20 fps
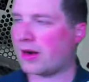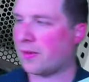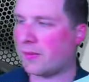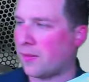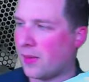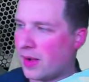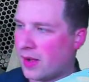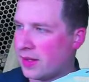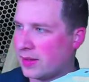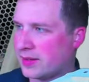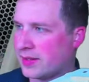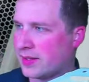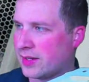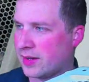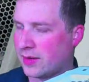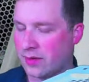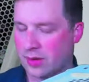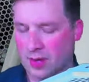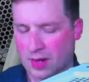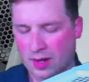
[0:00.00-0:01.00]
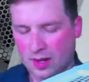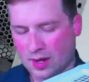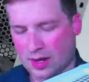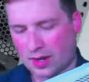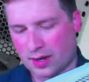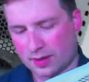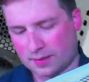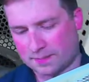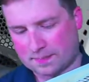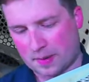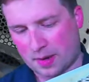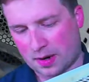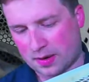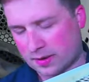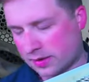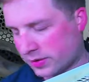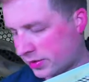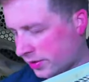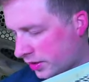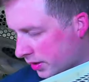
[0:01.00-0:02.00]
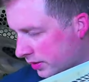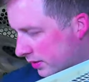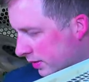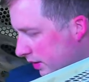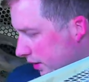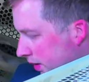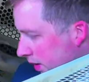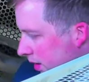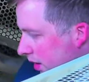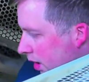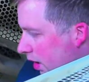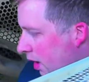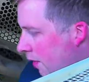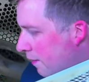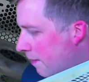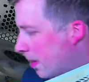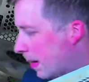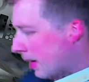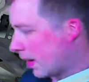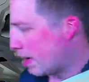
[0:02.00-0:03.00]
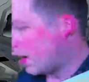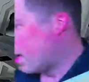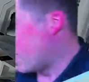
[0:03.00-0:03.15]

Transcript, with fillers: what, so it, part of the shot's gonna get cut off. But